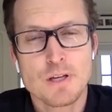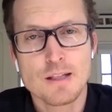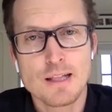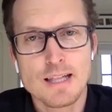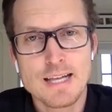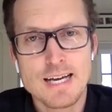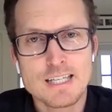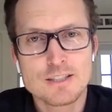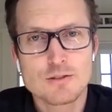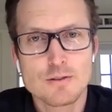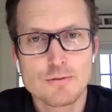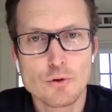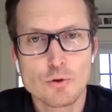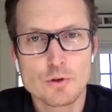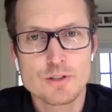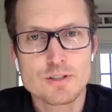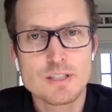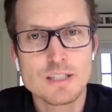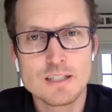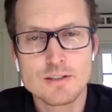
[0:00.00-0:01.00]
And the last, of
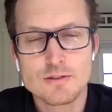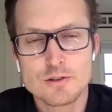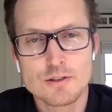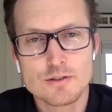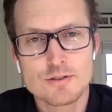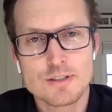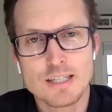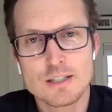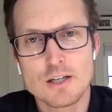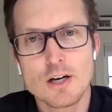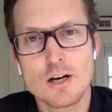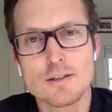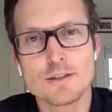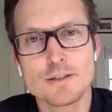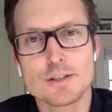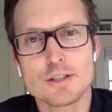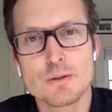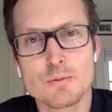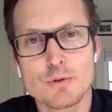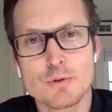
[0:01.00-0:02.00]
course, T is just
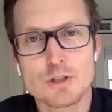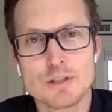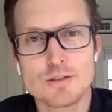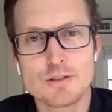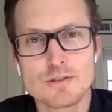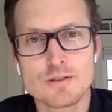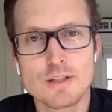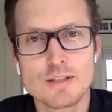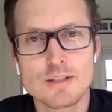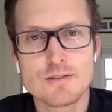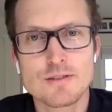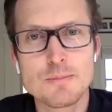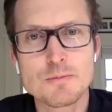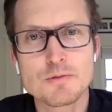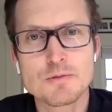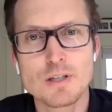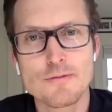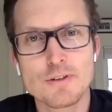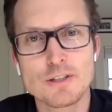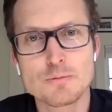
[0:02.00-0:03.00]
technology, which is it
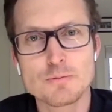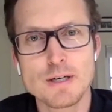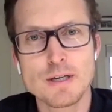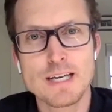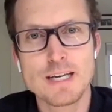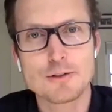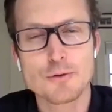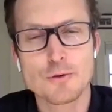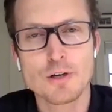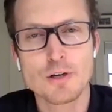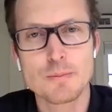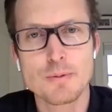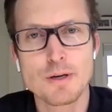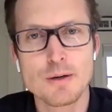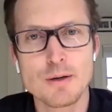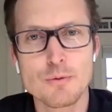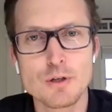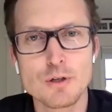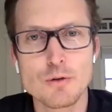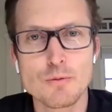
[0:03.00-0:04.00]
seems self-explanatory,
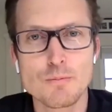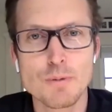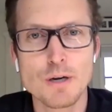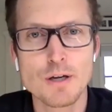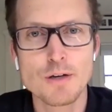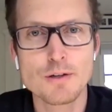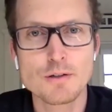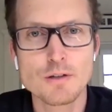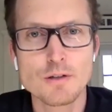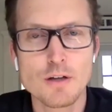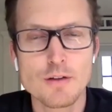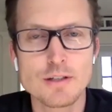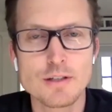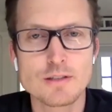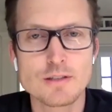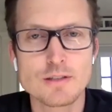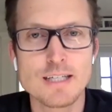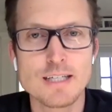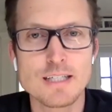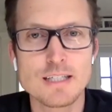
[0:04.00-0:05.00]
but when you bundle all
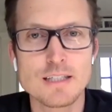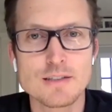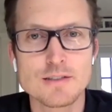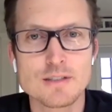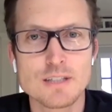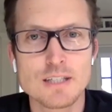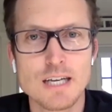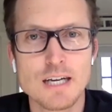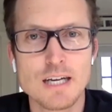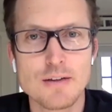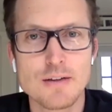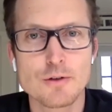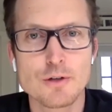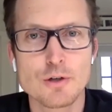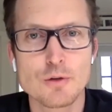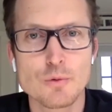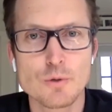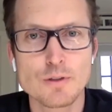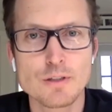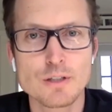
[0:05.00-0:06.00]
these ideas together,
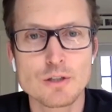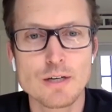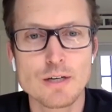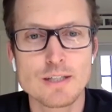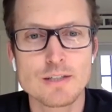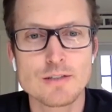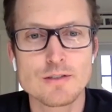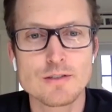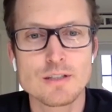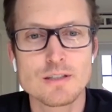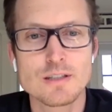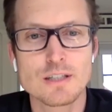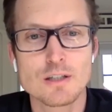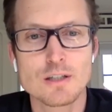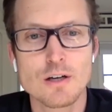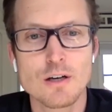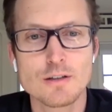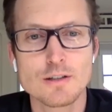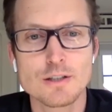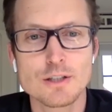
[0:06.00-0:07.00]
you're really trying to see
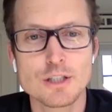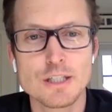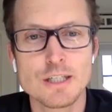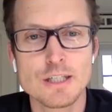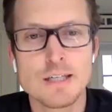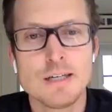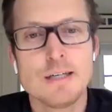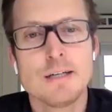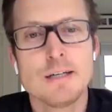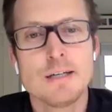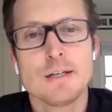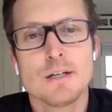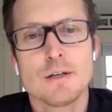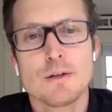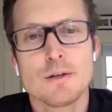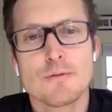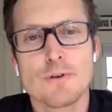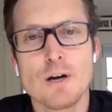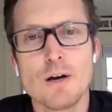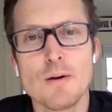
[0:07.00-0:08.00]
technology
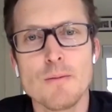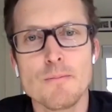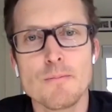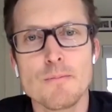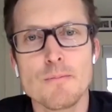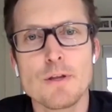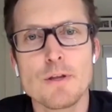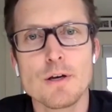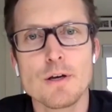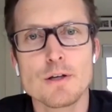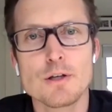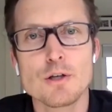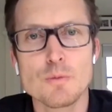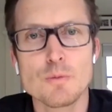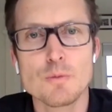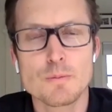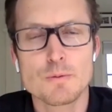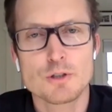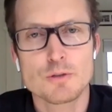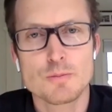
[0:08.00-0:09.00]
from the
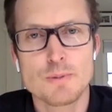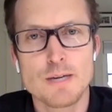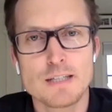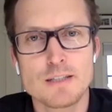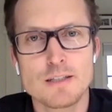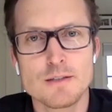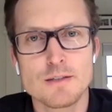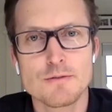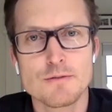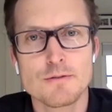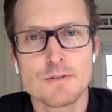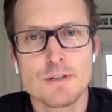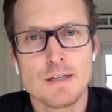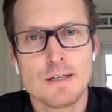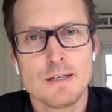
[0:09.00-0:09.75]
human perspective,